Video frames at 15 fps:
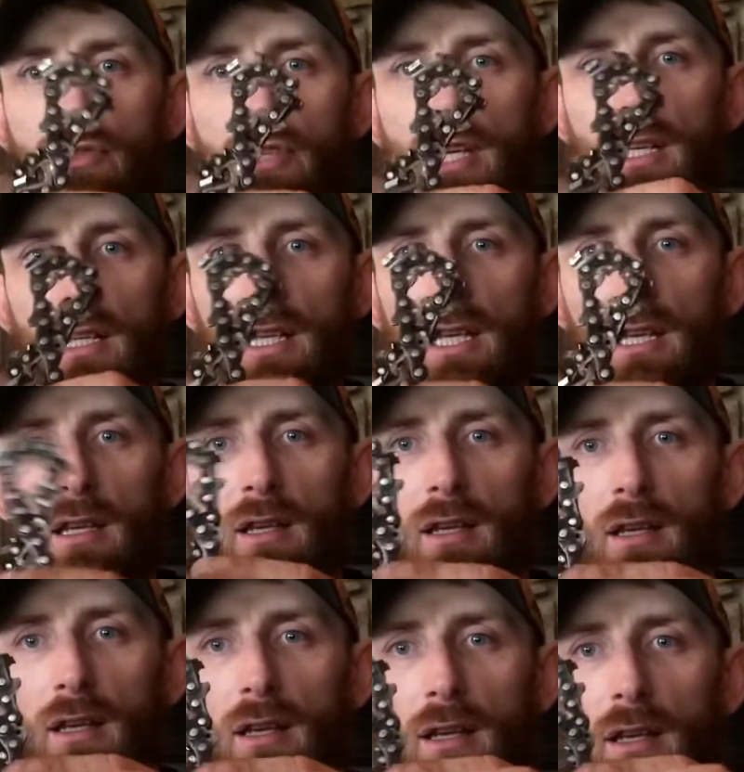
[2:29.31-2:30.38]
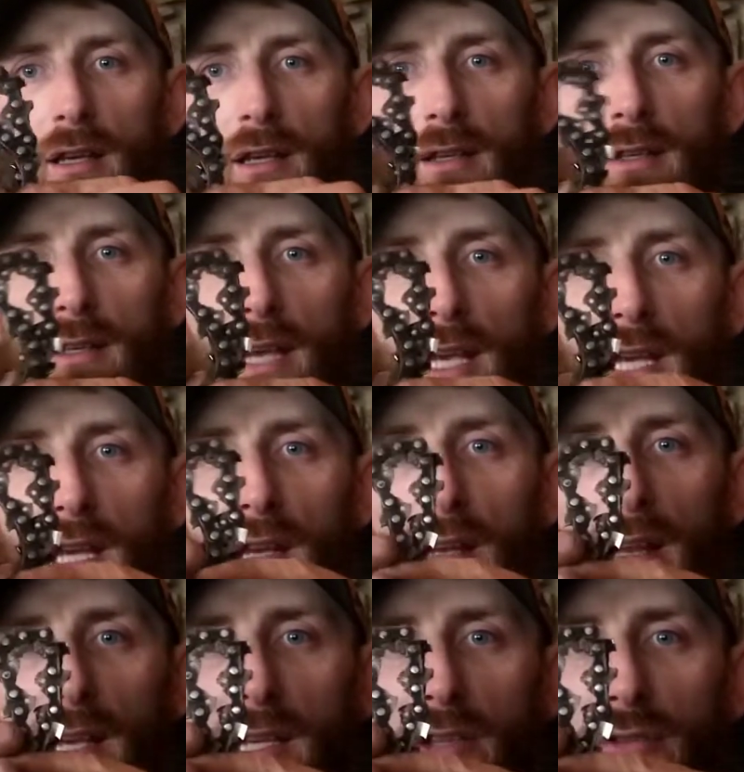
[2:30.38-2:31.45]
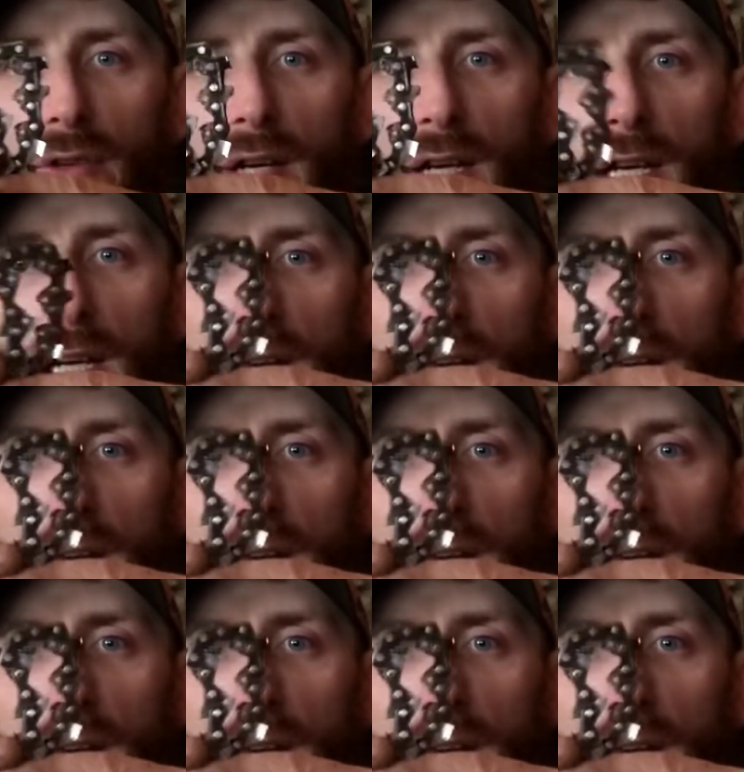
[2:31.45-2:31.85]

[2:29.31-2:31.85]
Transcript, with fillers: gently take it like it's right